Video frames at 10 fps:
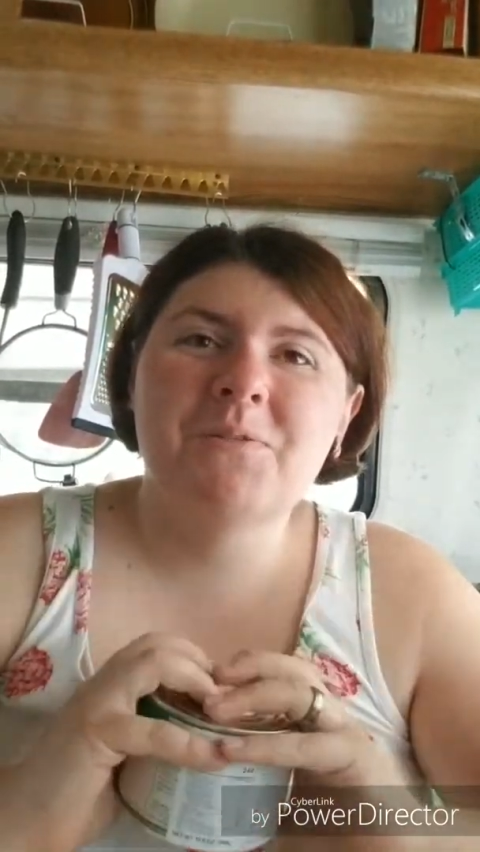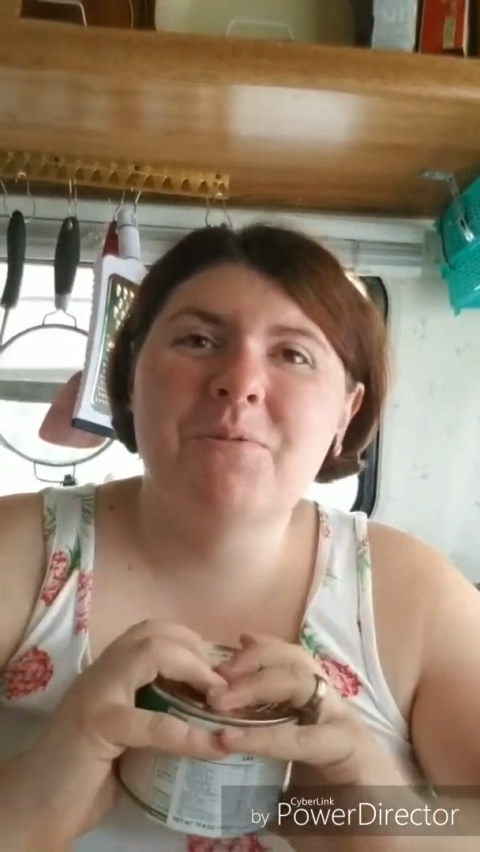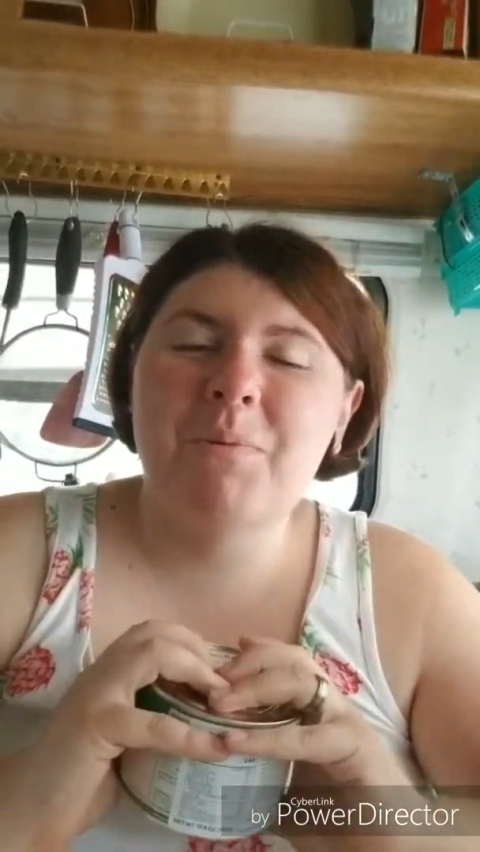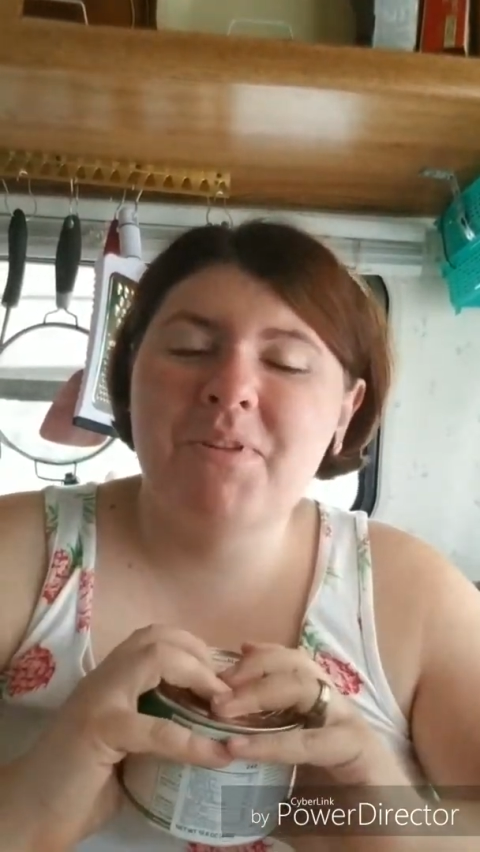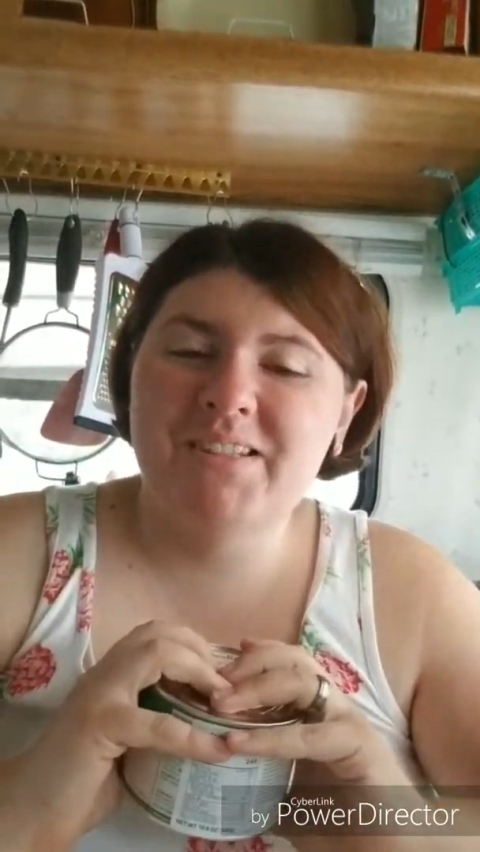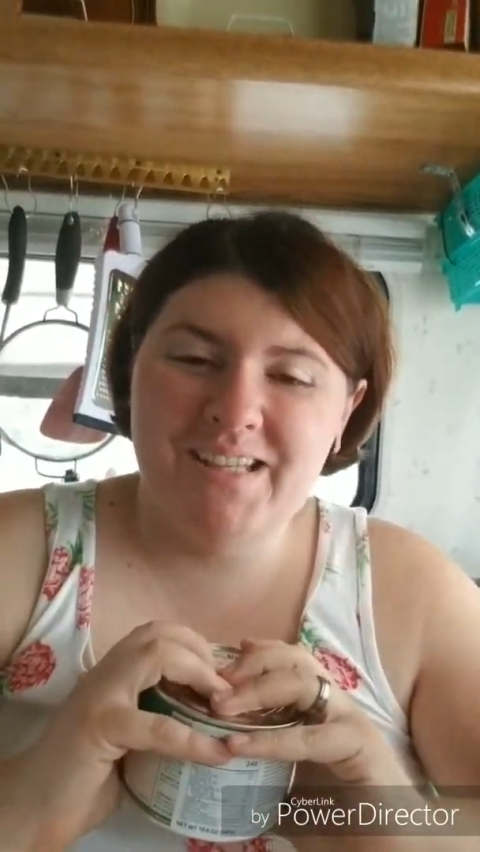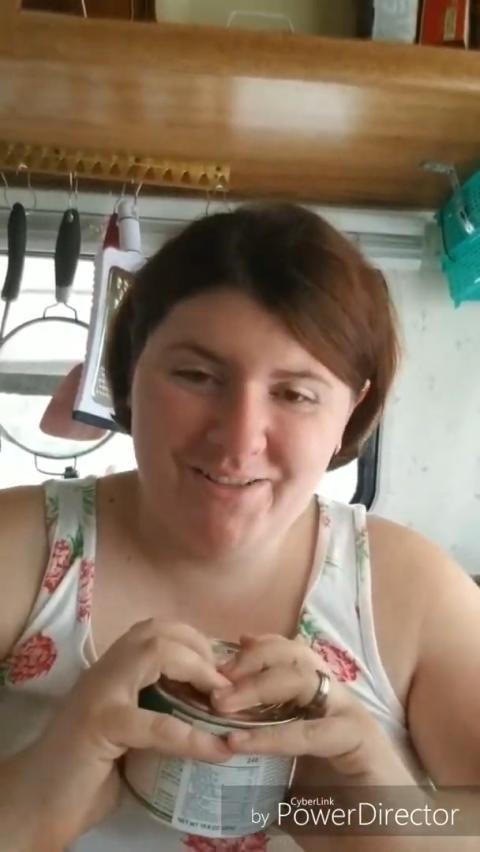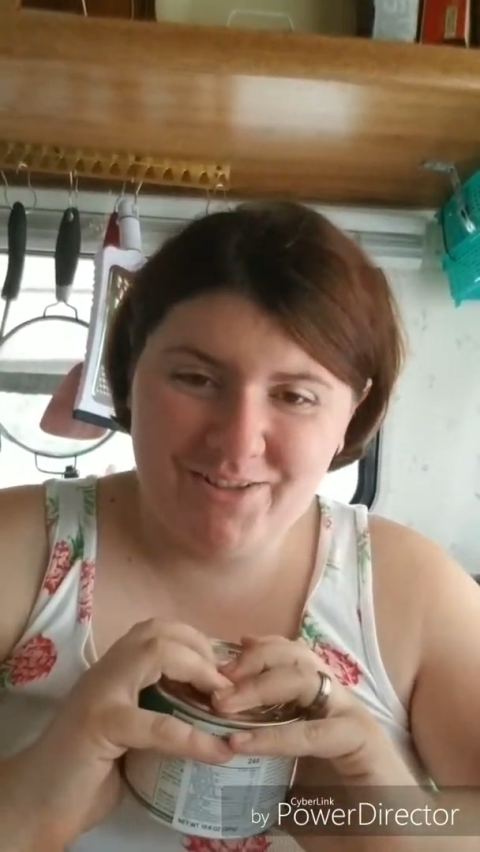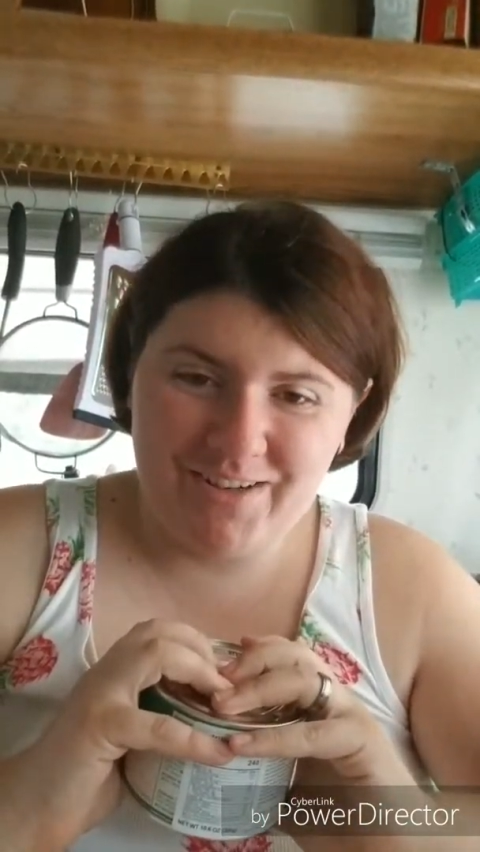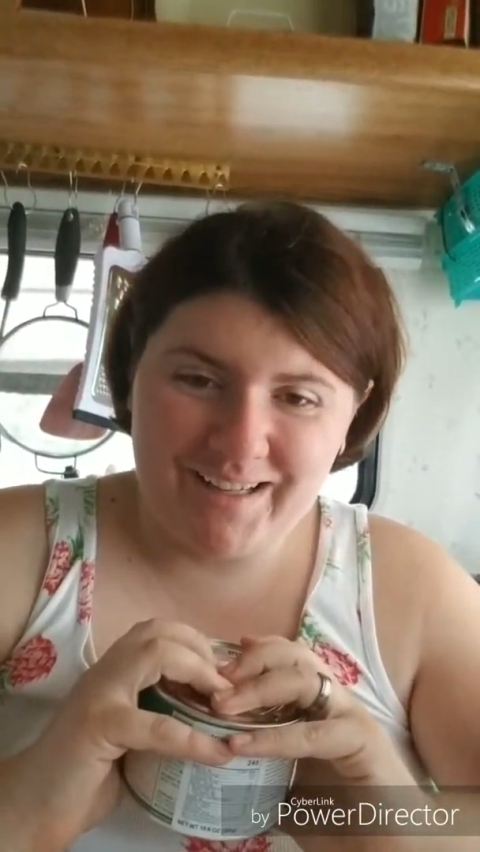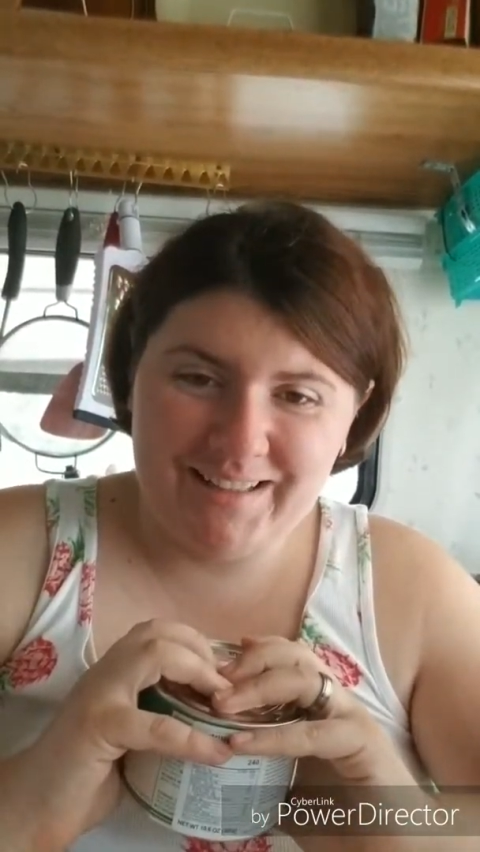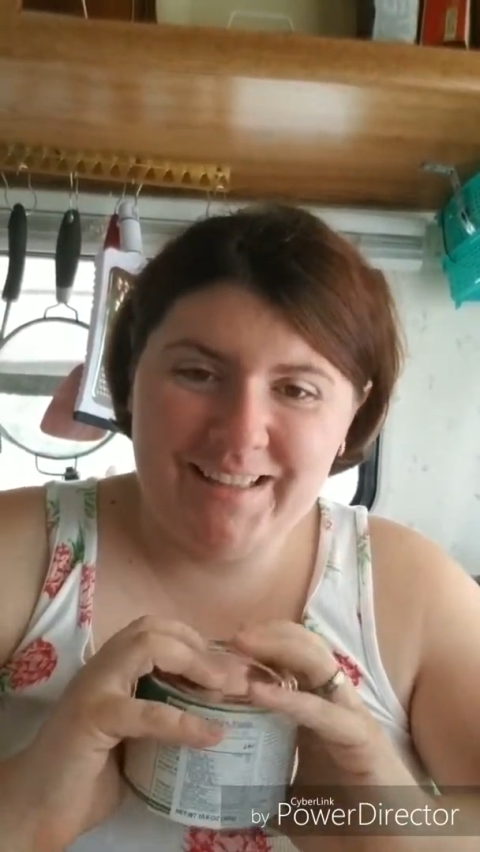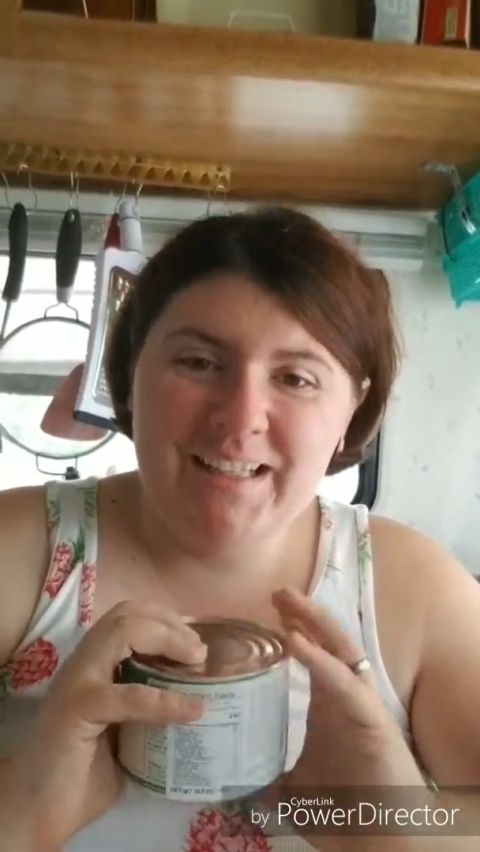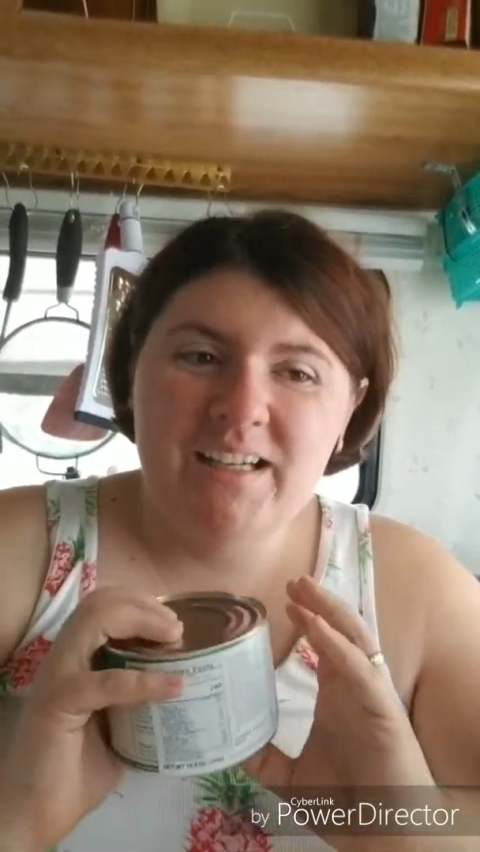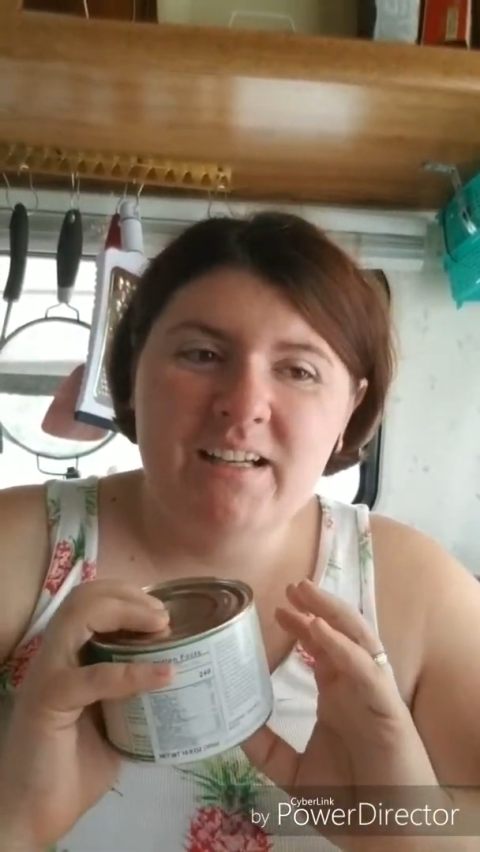remember this
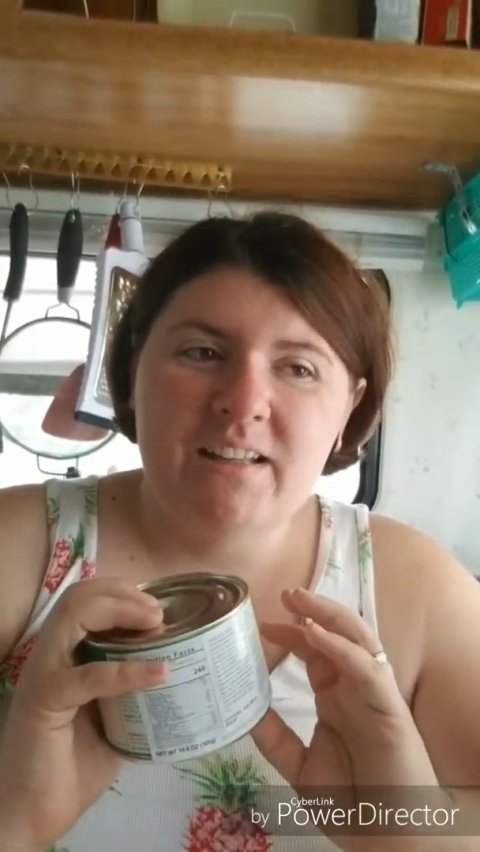incorrectly,